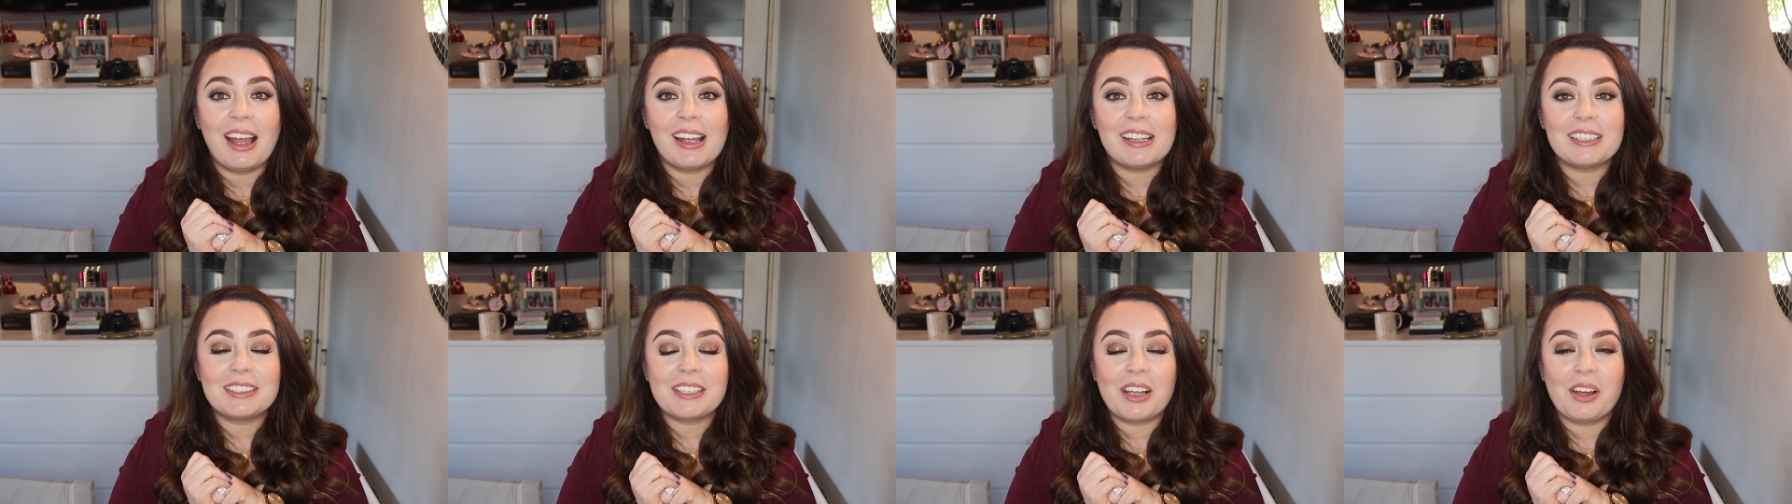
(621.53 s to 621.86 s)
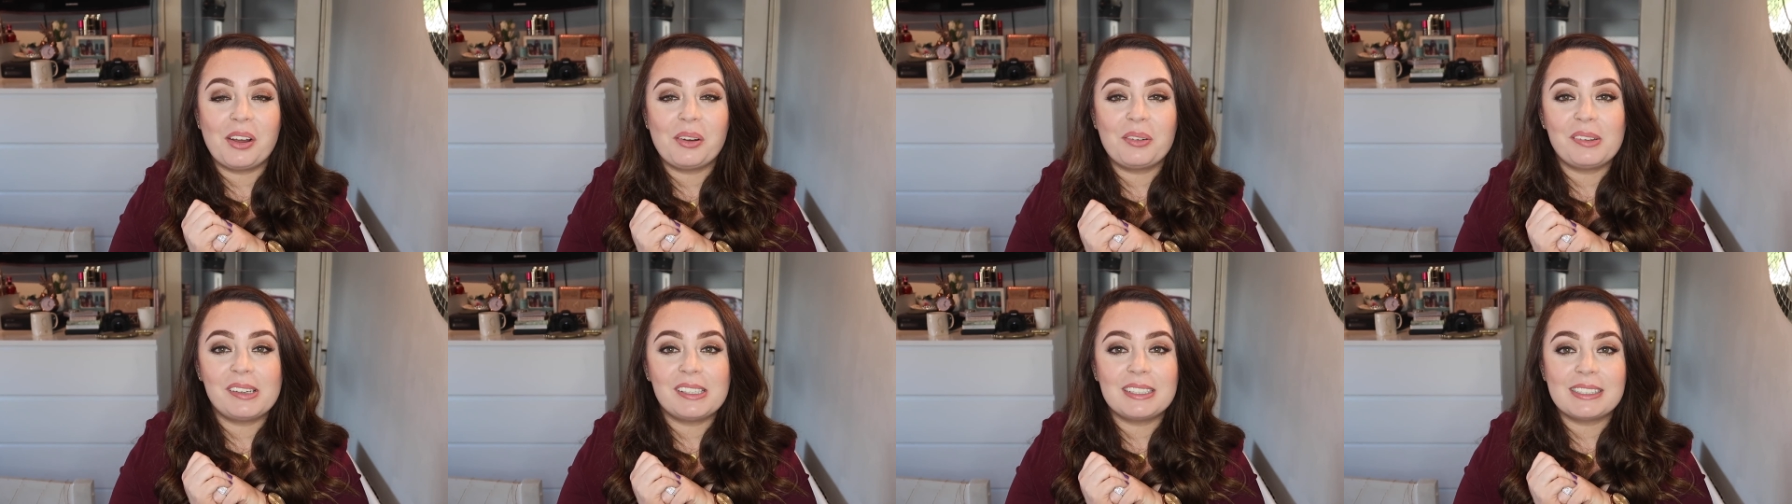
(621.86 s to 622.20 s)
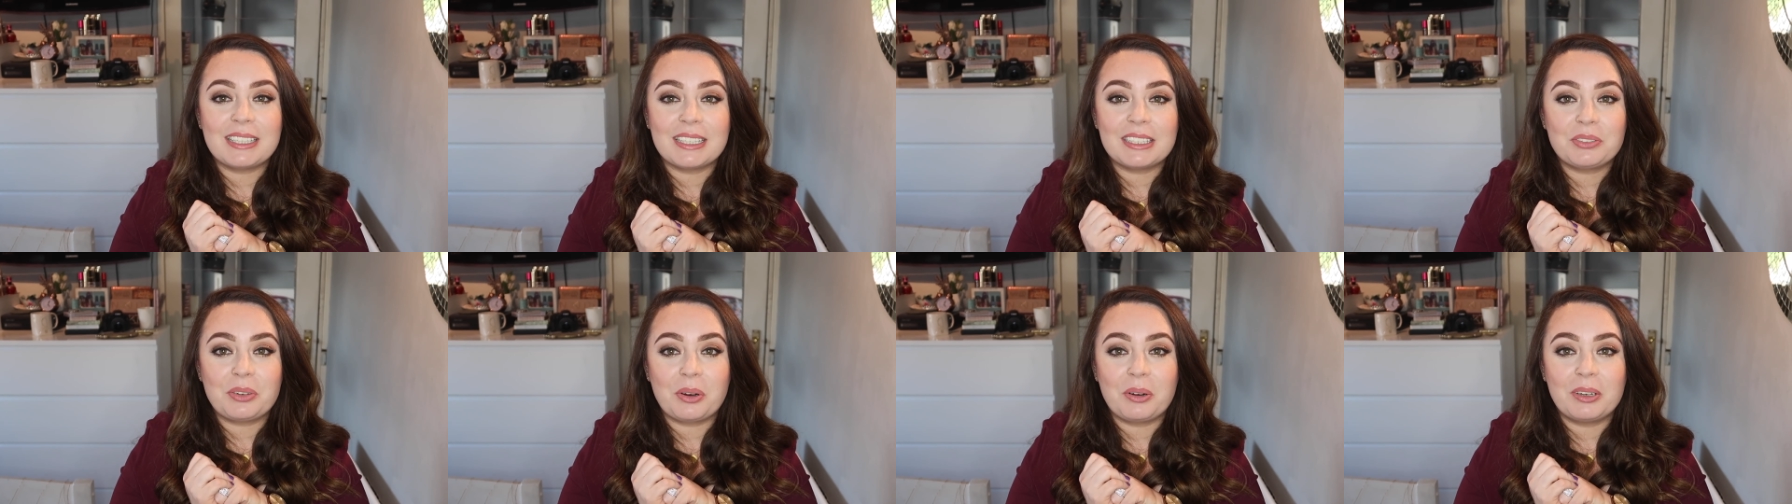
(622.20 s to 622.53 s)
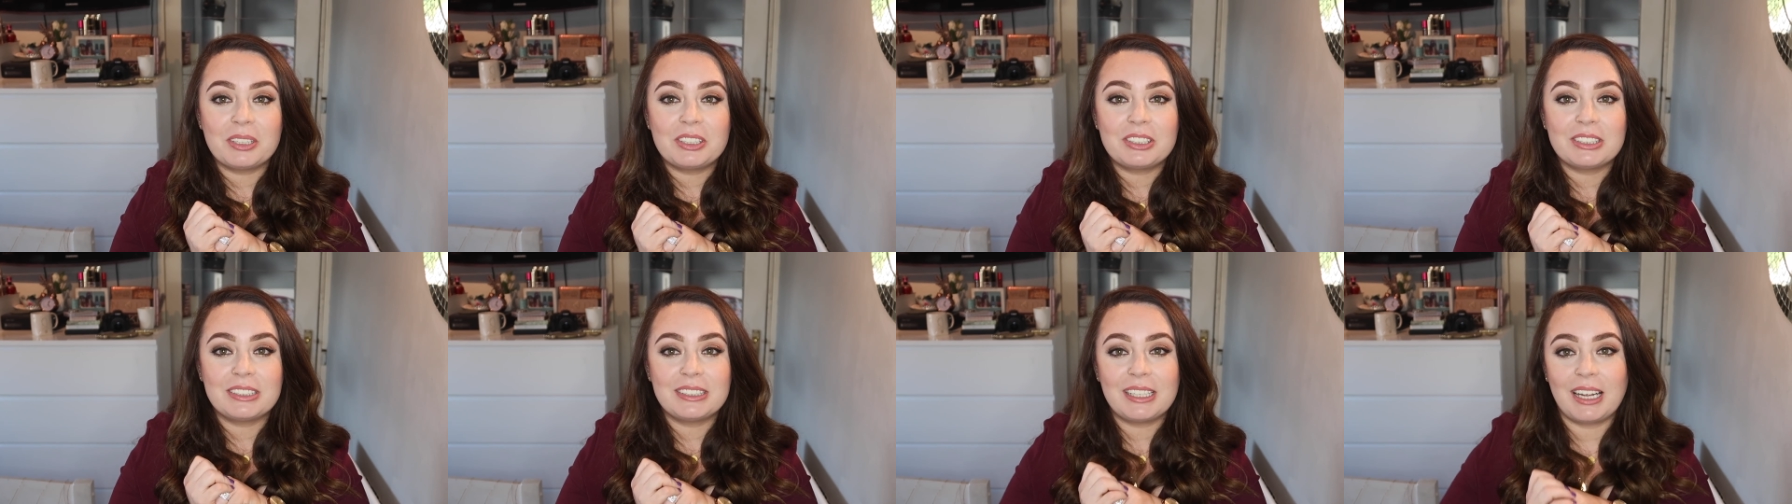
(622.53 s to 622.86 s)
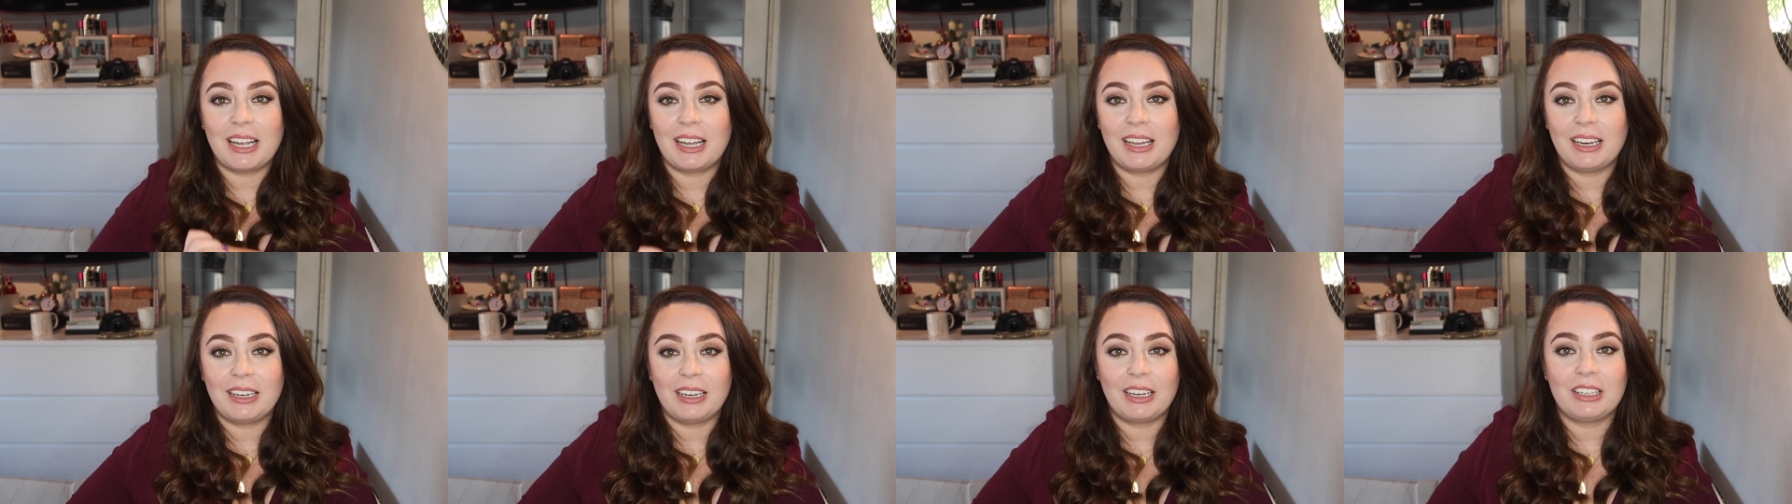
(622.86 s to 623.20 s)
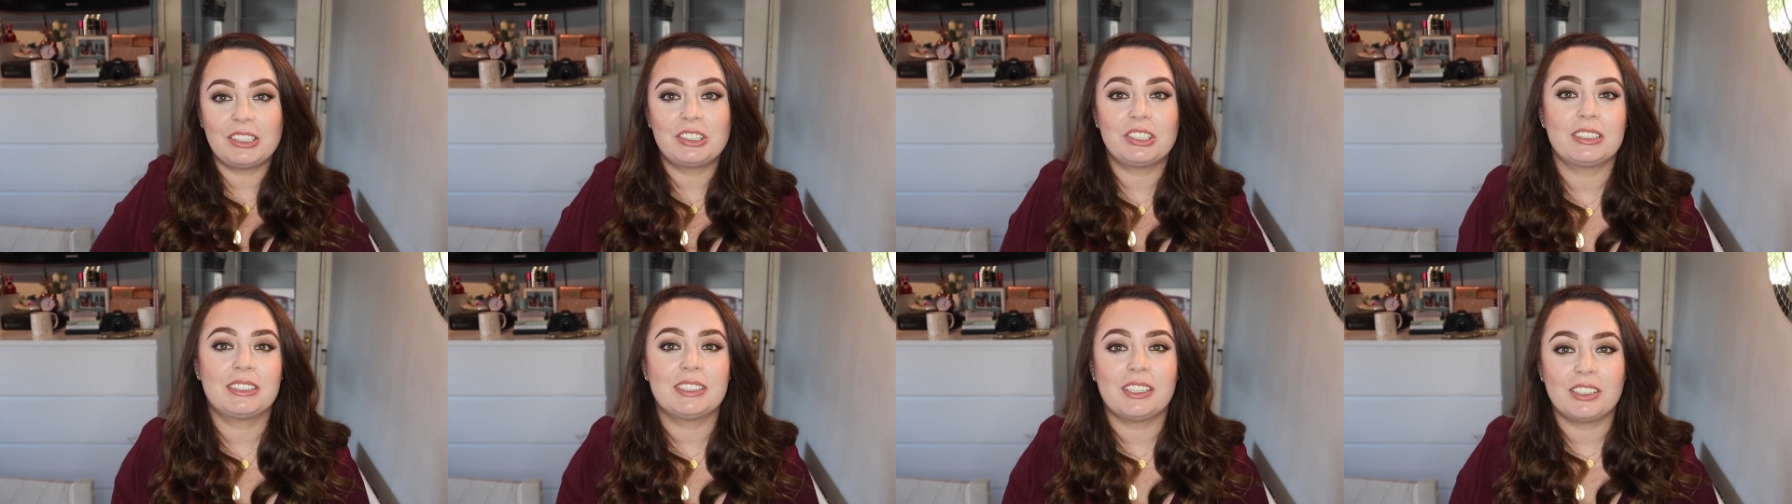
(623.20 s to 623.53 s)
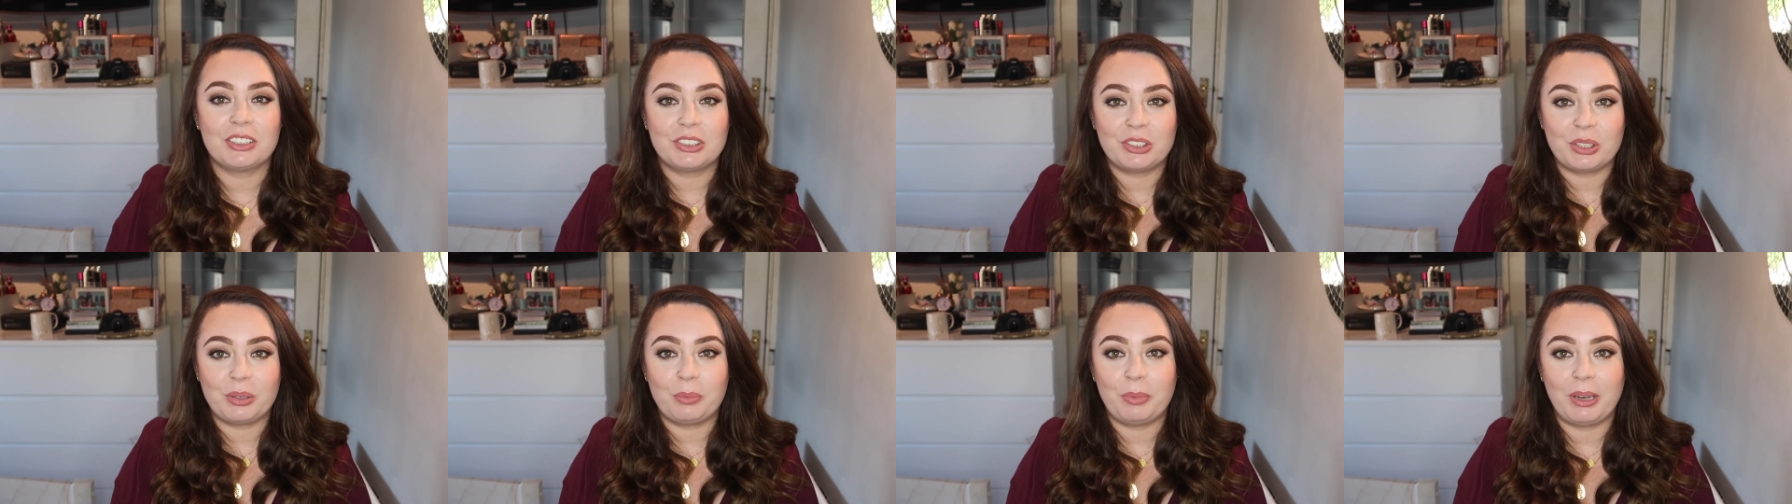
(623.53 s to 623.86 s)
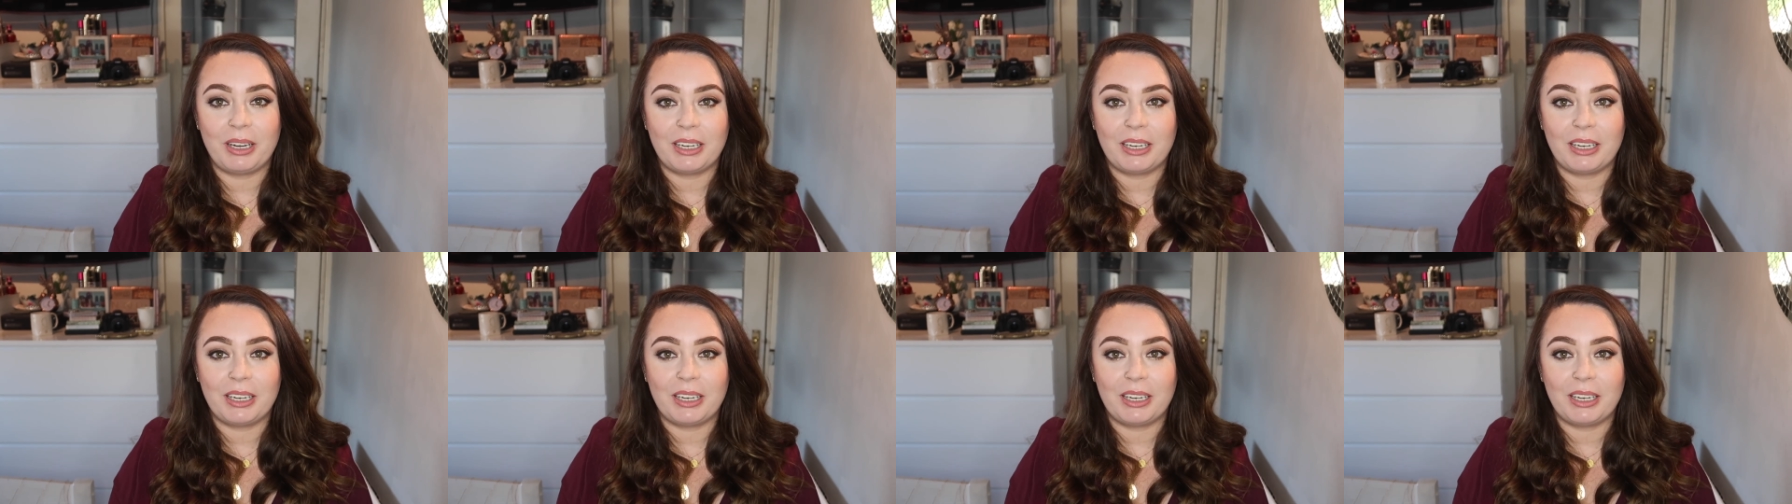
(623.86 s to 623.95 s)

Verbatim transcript: As always, thanks for watching, and I shall talk to you in